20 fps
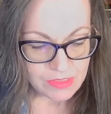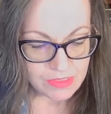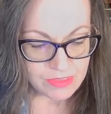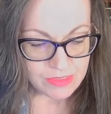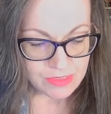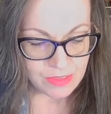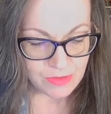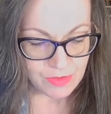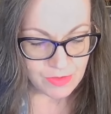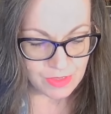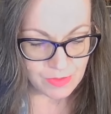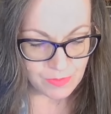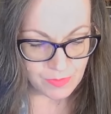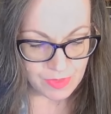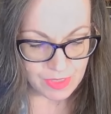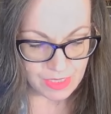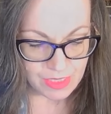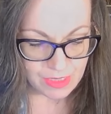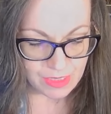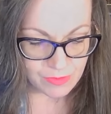So here we
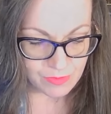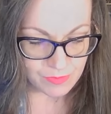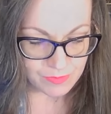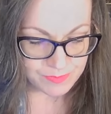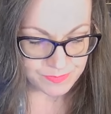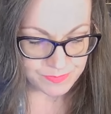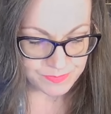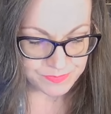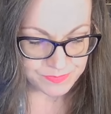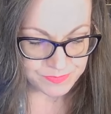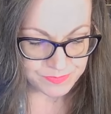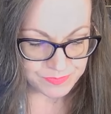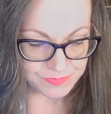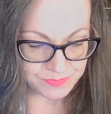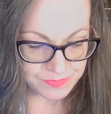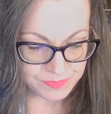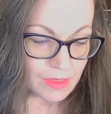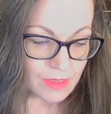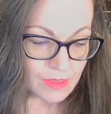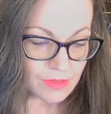go.
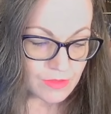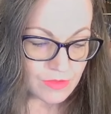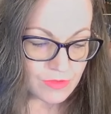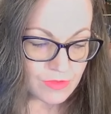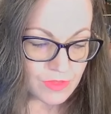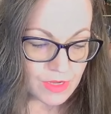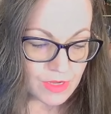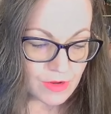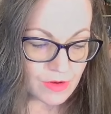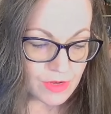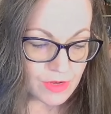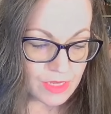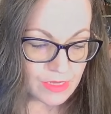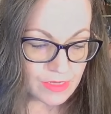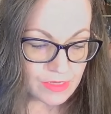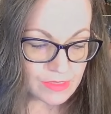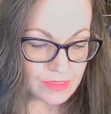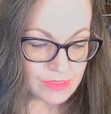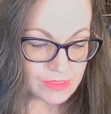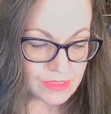There
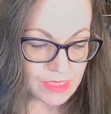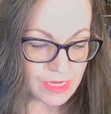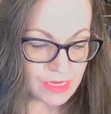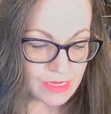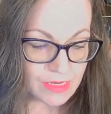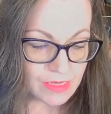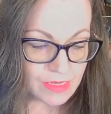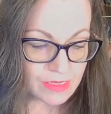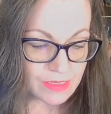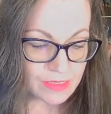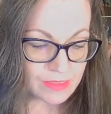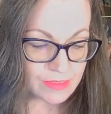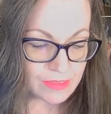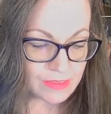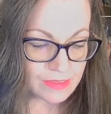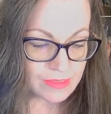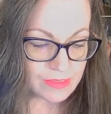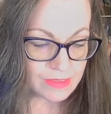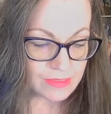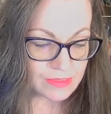is
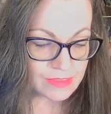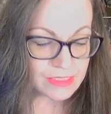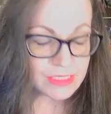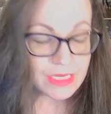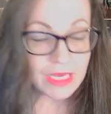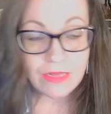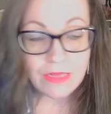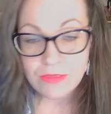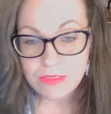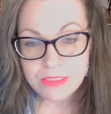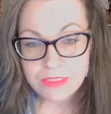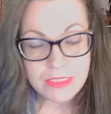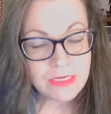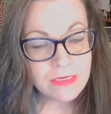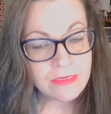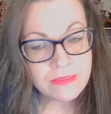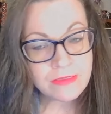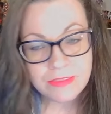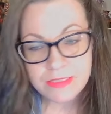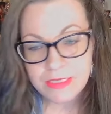
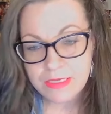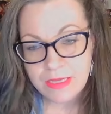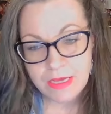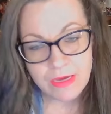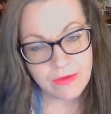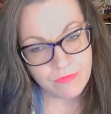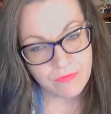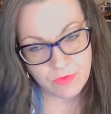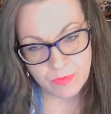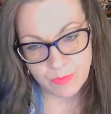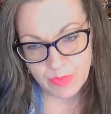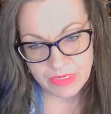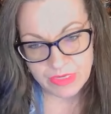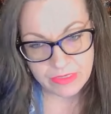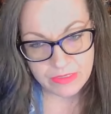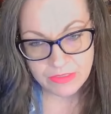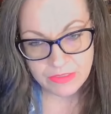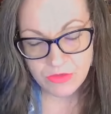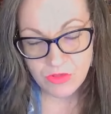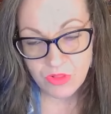skeletons in
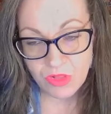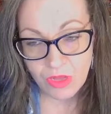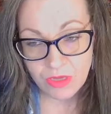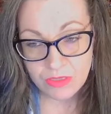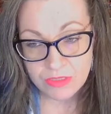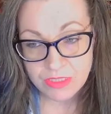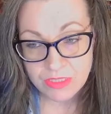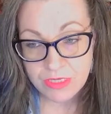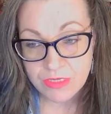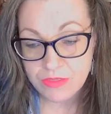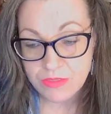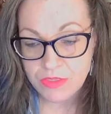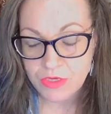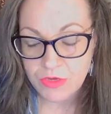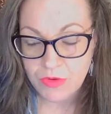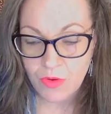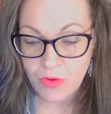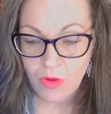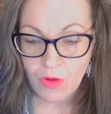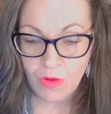everybody's closet.
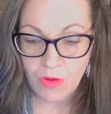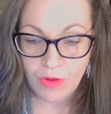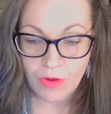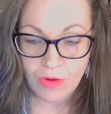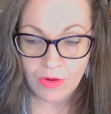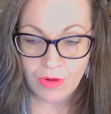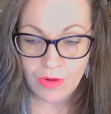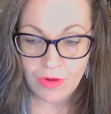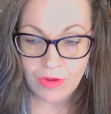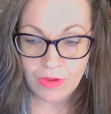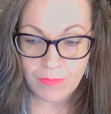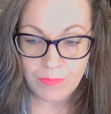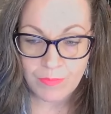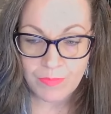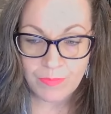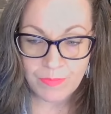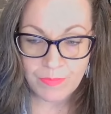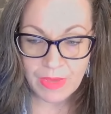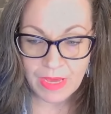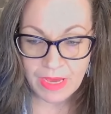There are
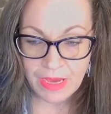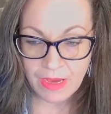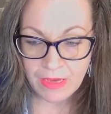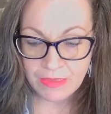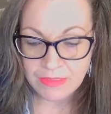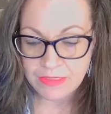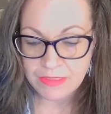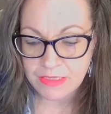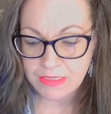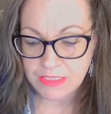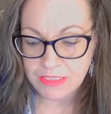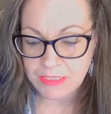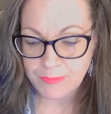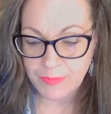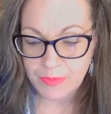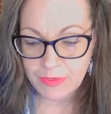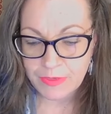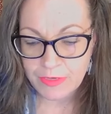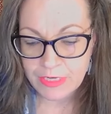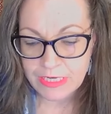past
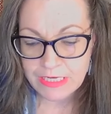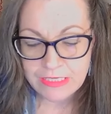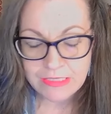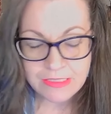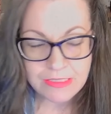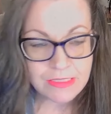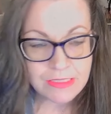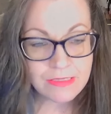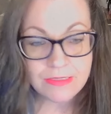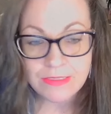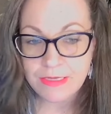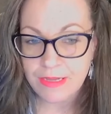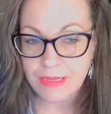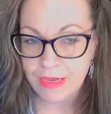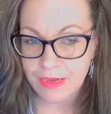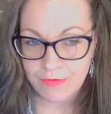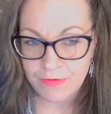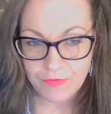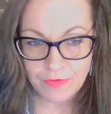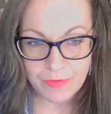experiences in
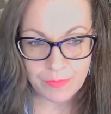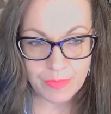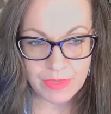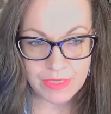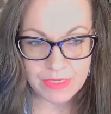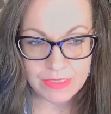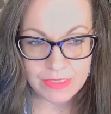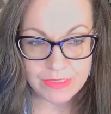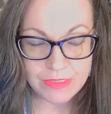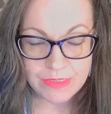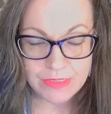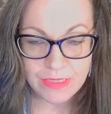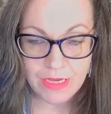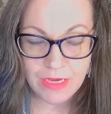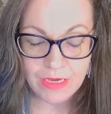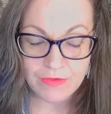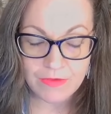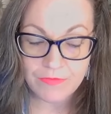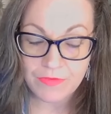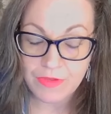everybody's
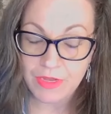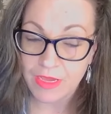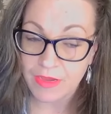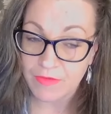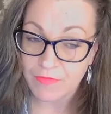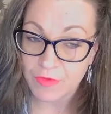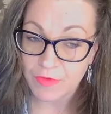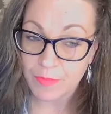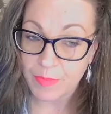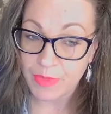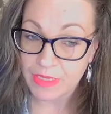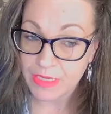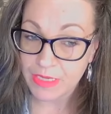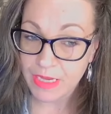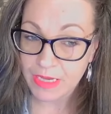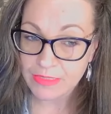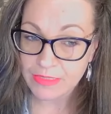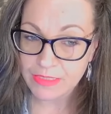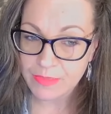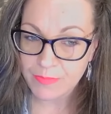life, and everybody
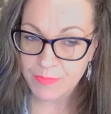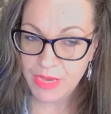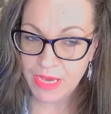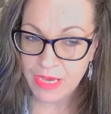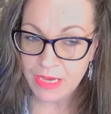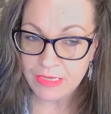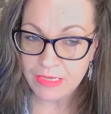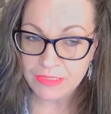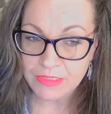has a past,